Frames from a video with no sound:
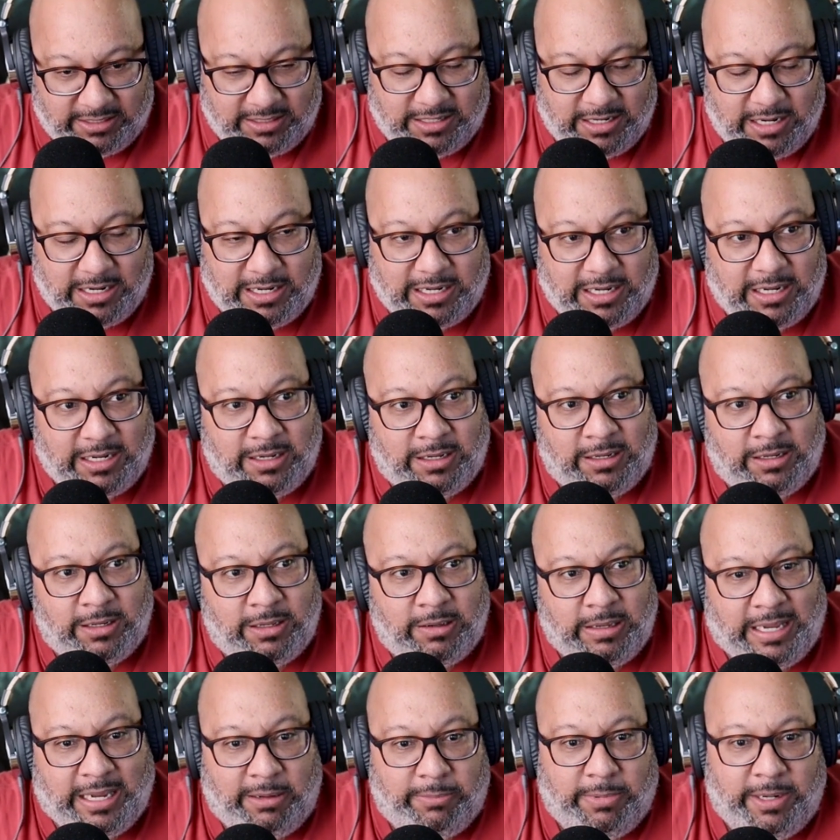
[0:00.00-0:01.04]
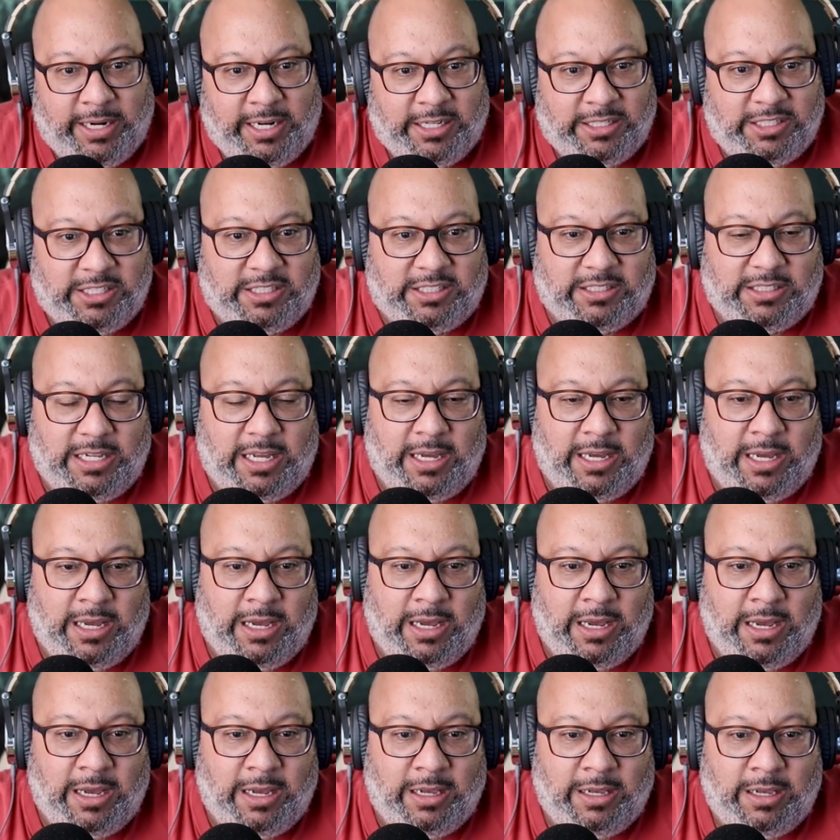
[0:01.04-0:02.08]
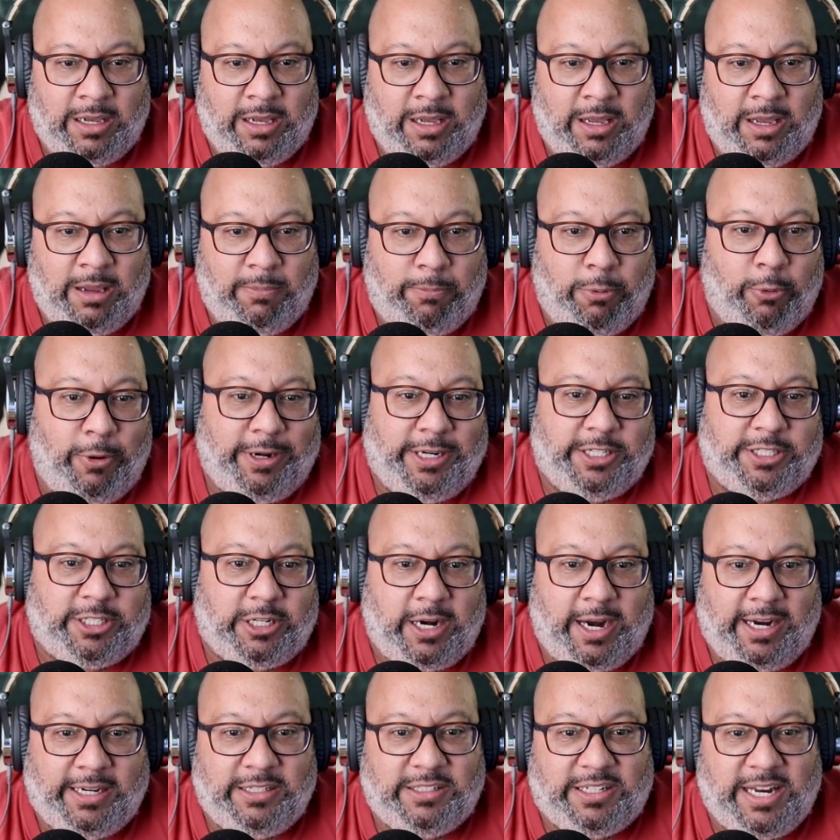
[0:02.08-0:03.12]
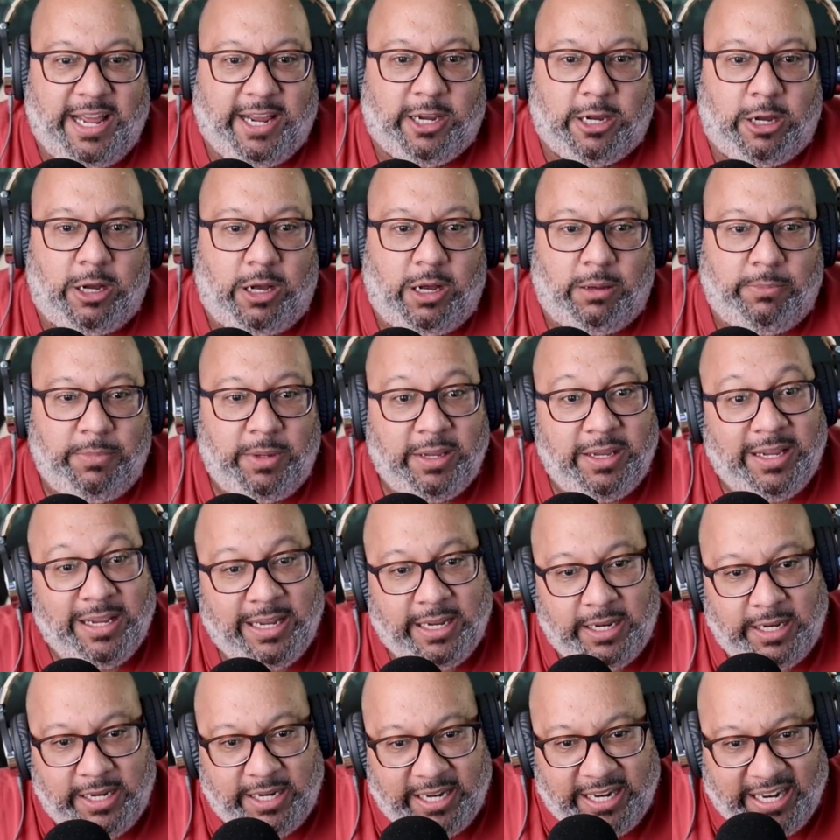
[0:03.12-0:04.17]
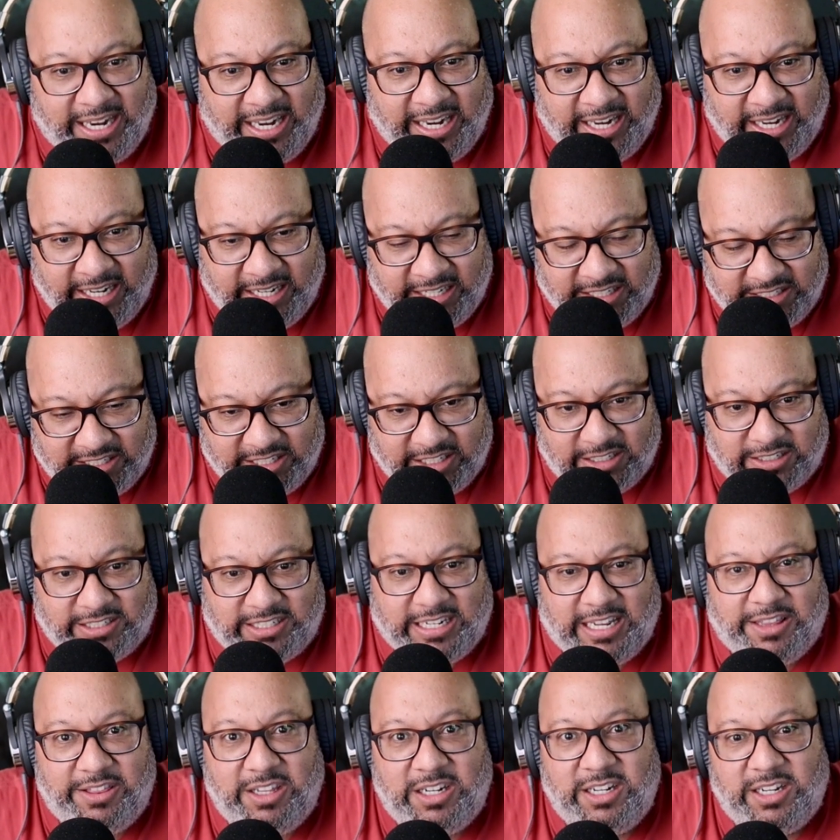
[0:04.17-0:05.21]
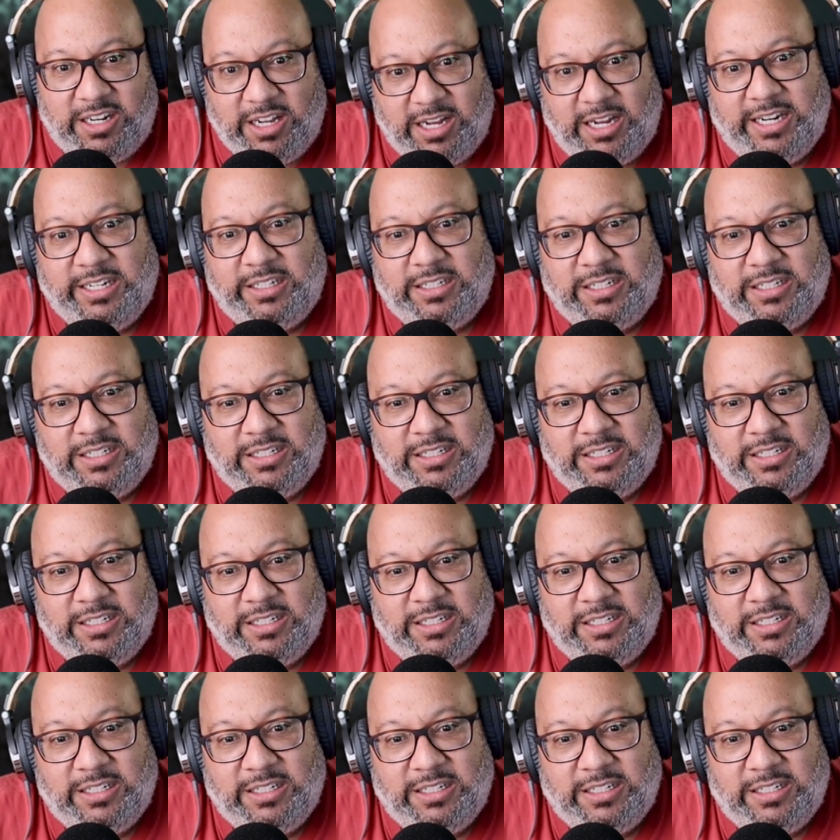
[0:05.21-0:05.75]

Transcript: Hey man, just point it straight and stay calm. Easier said than done.